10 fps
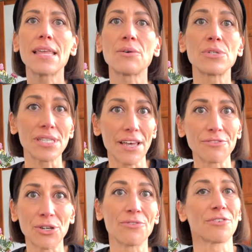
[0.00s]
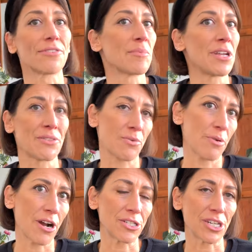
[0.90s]
that was left over from another
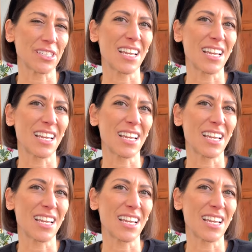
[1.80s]
project.